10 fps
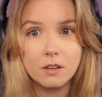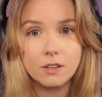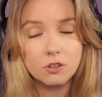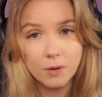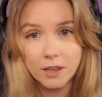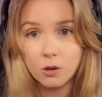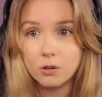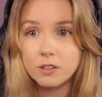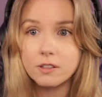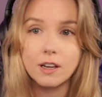
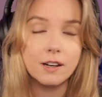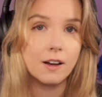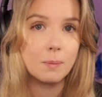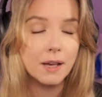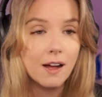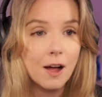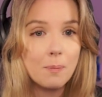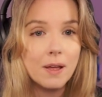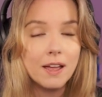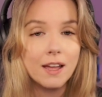trailers coming
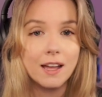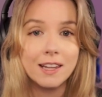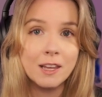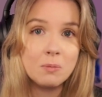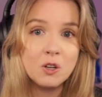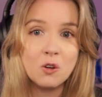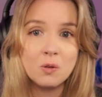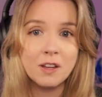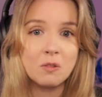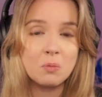up. Let me know
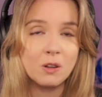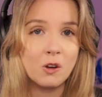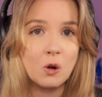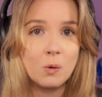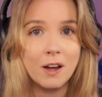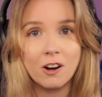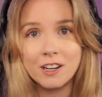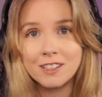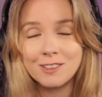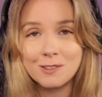down below, are
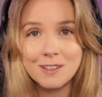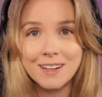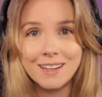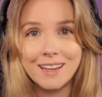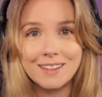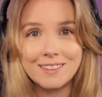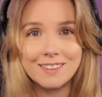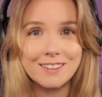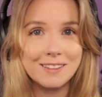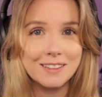you gonna get
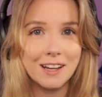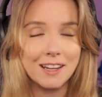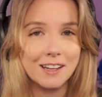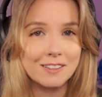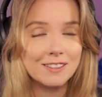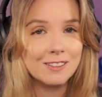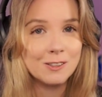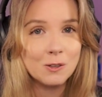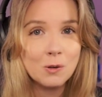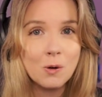Cities Skylines
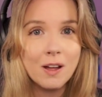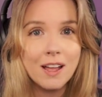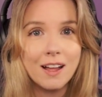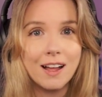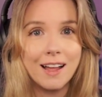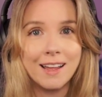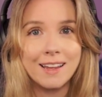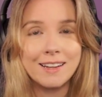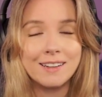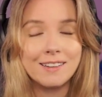2?
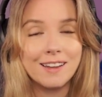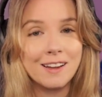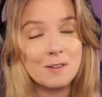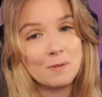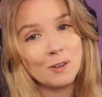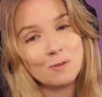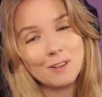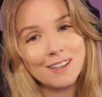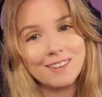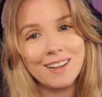And uh, don't
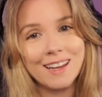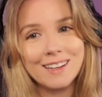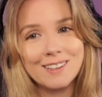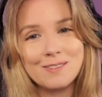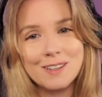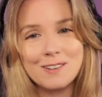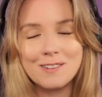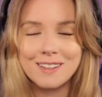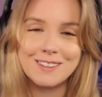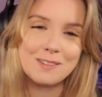forget to like the video
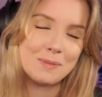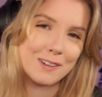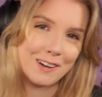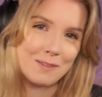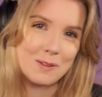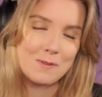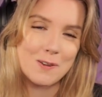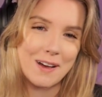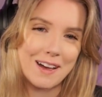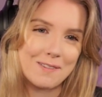and subscribe if you
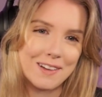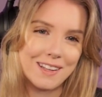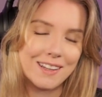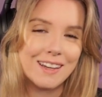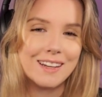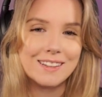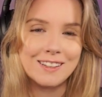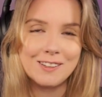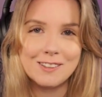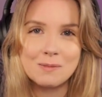haven't.
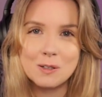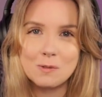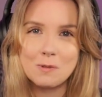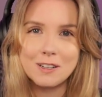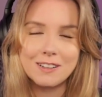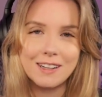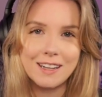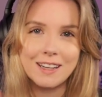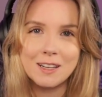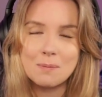Thank you so much for
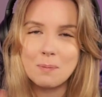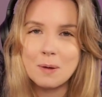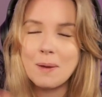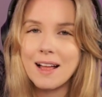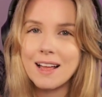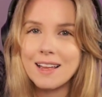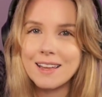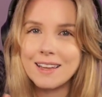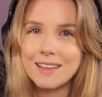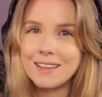watching. Bye
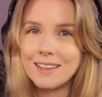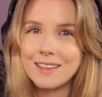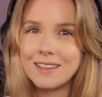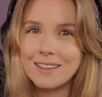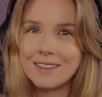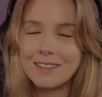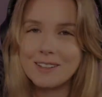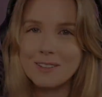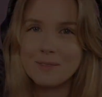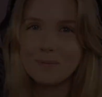bye!